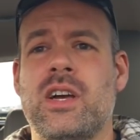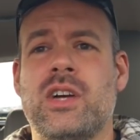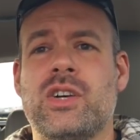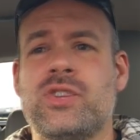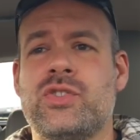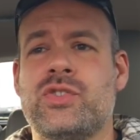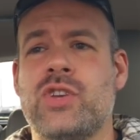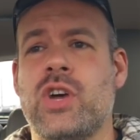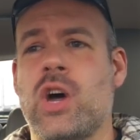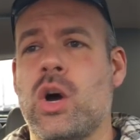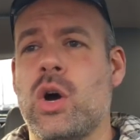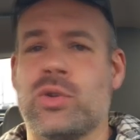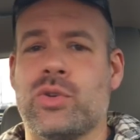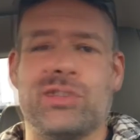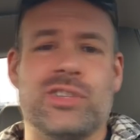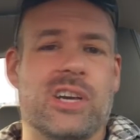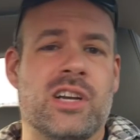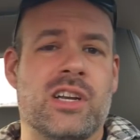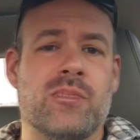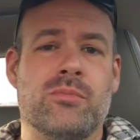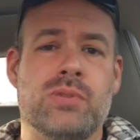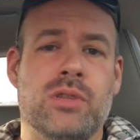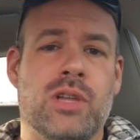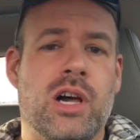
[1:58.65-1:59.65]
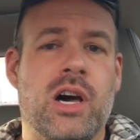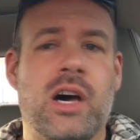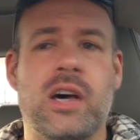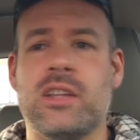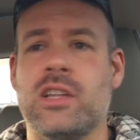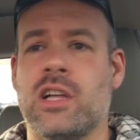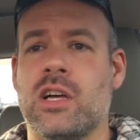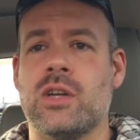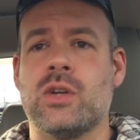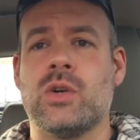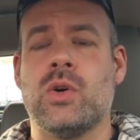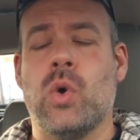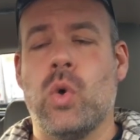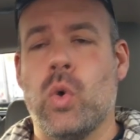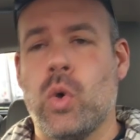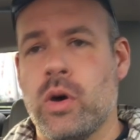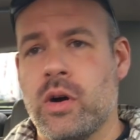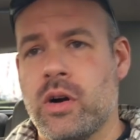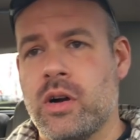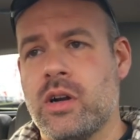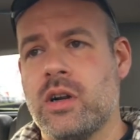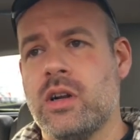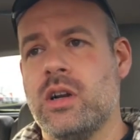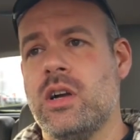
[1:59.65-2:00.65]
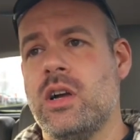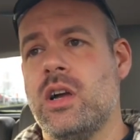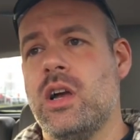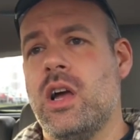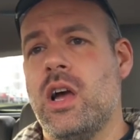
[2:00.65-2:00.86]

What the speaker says: So there's a lot of blood, a lot of gore.